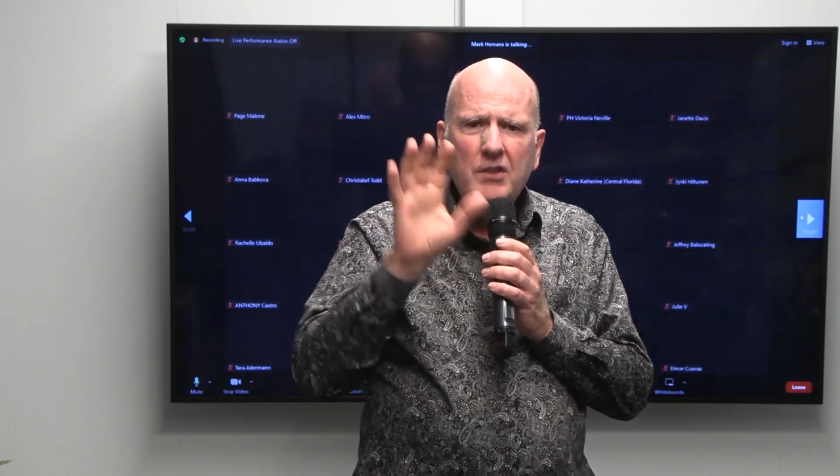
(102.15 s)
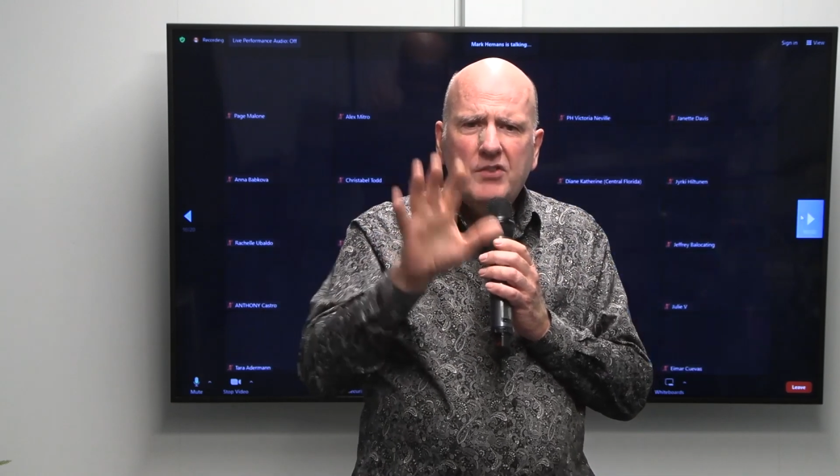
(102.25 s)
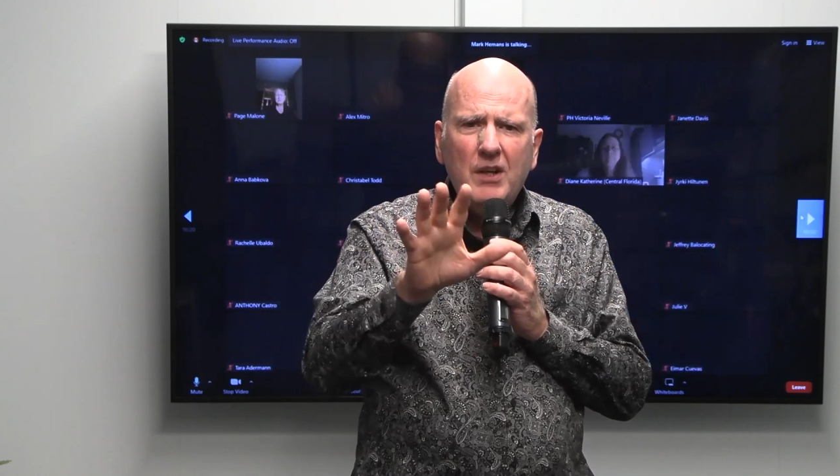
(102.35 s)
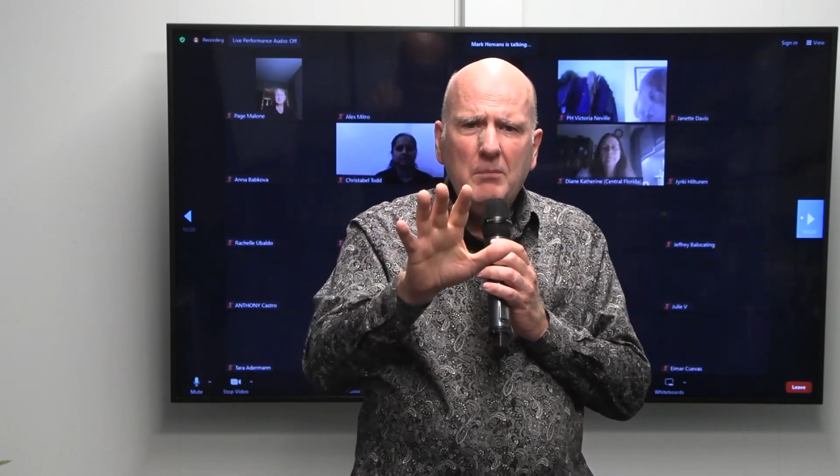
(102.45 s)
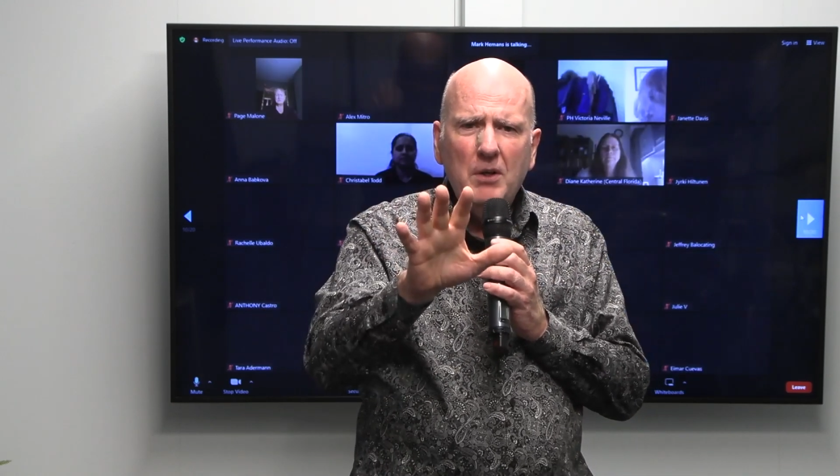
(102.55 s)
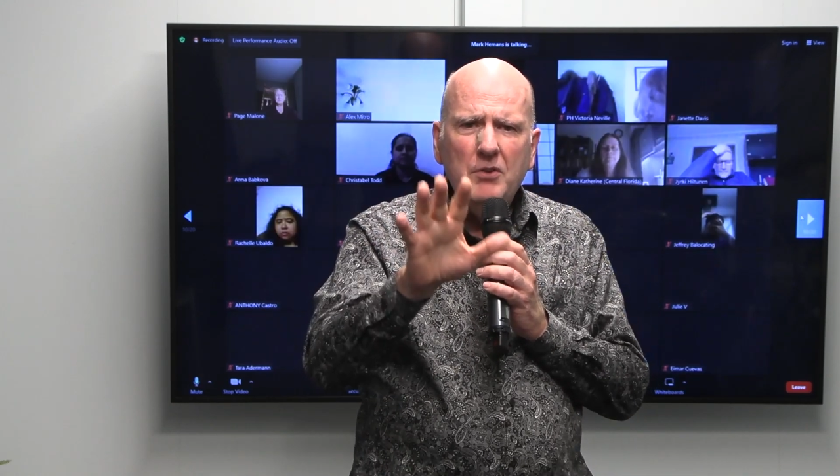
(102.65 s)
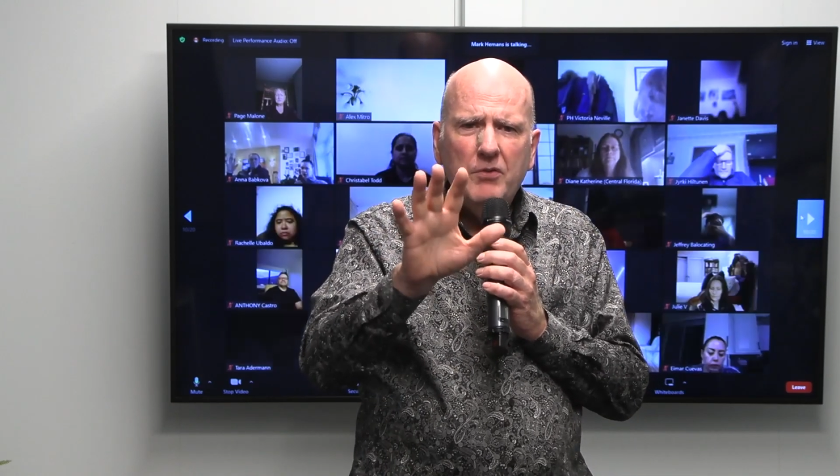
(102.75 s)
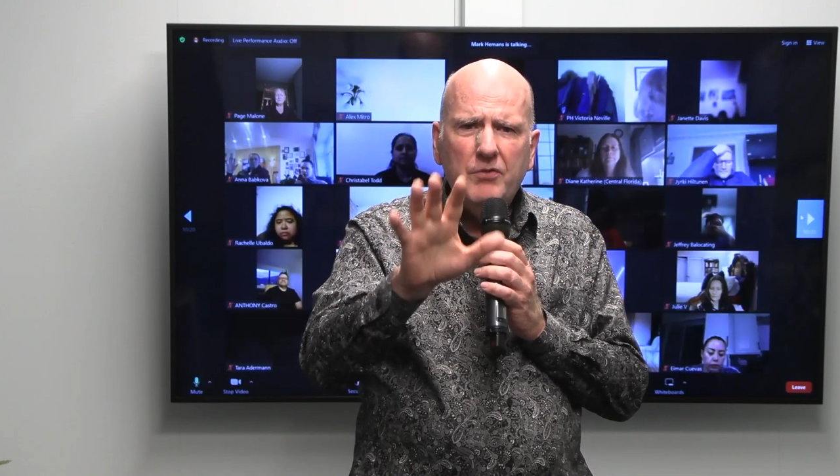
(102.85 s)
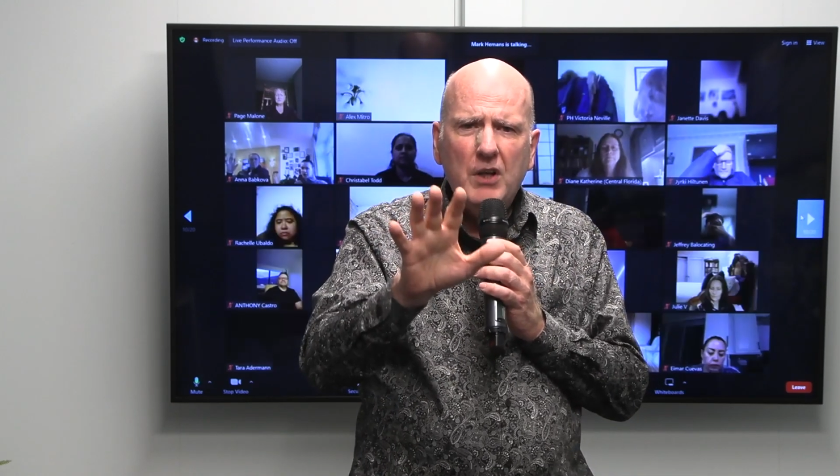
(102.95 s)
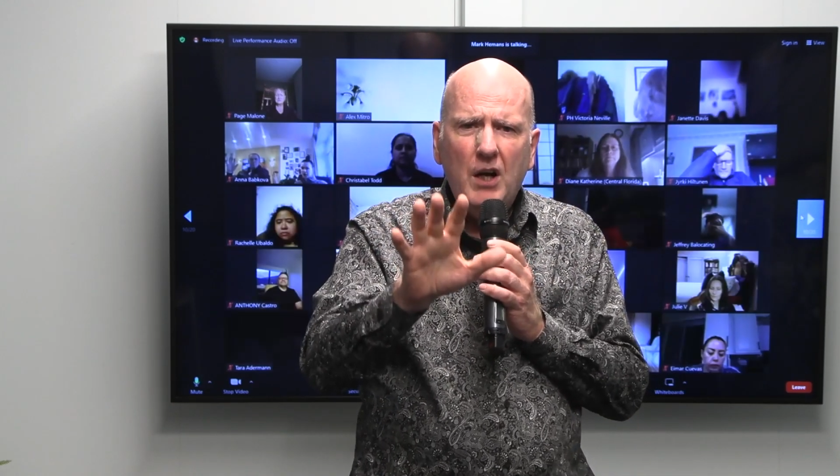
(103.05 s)
Someone
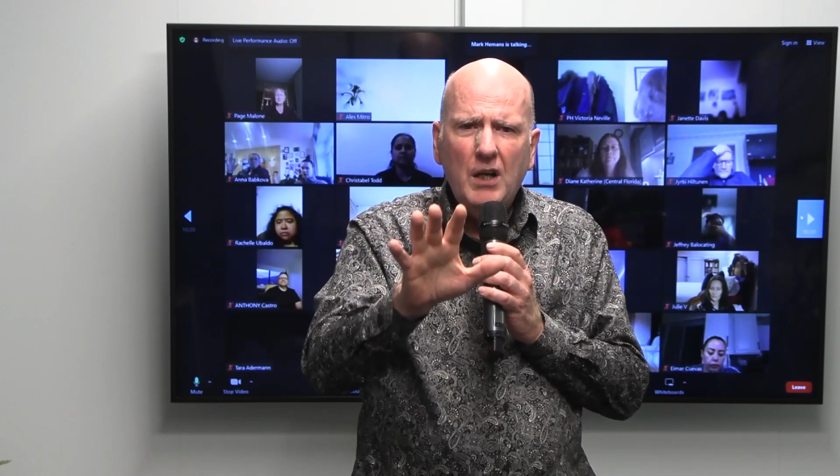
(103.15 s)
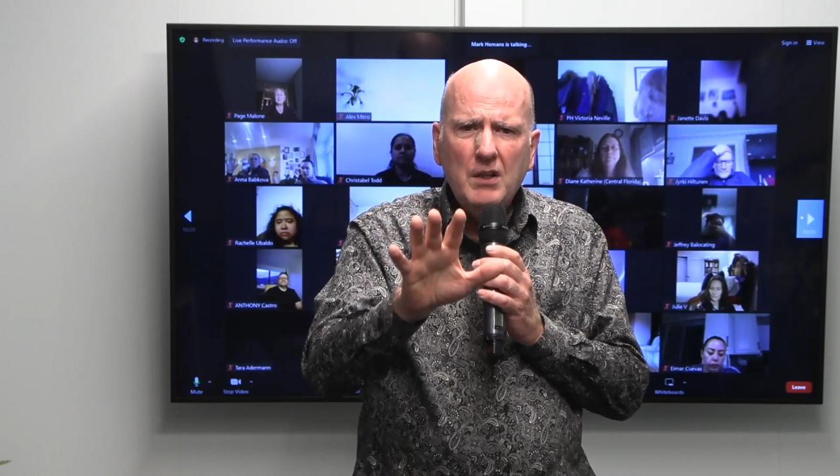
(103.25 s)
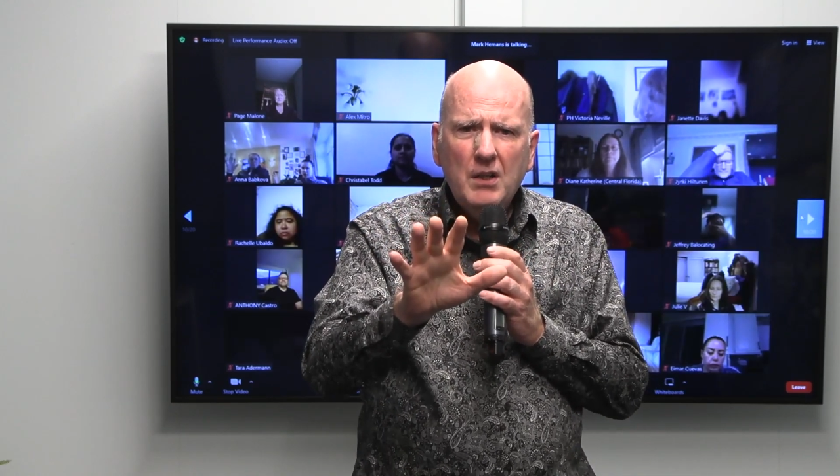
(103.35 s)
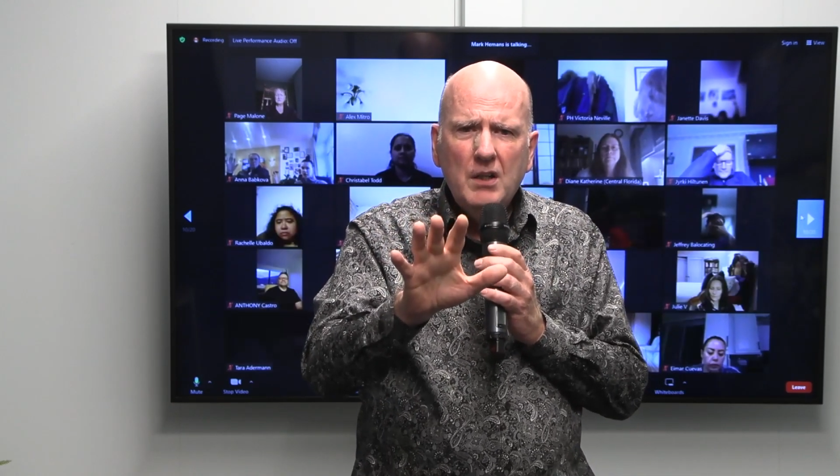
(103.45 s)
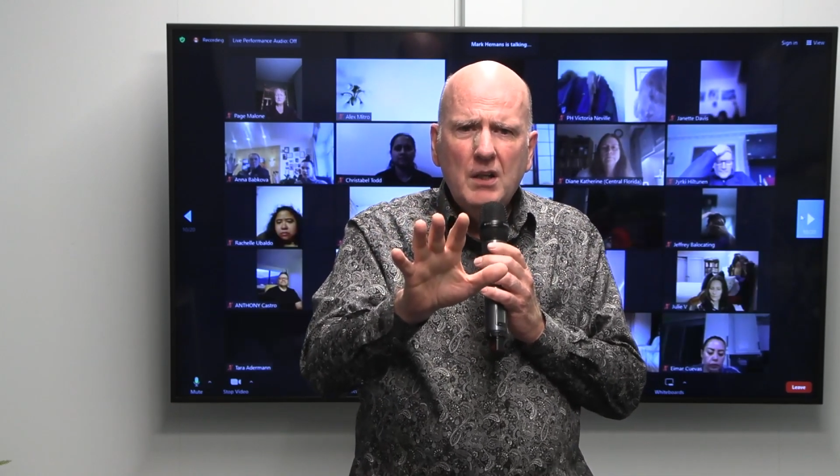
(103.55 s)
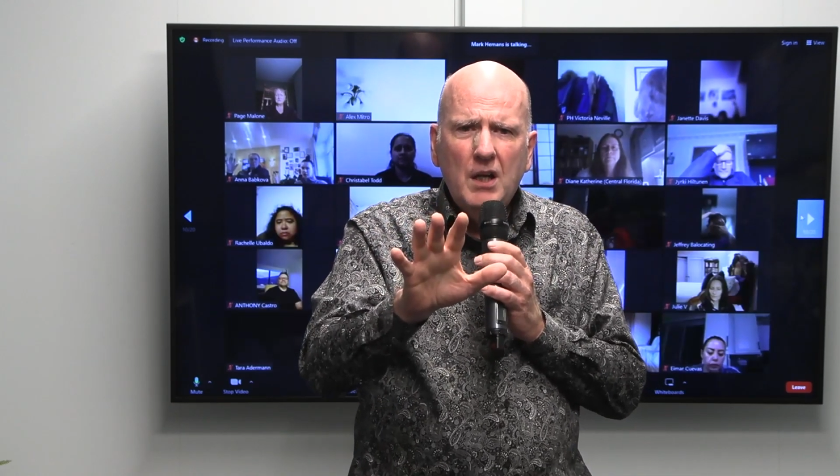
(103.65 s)
you've got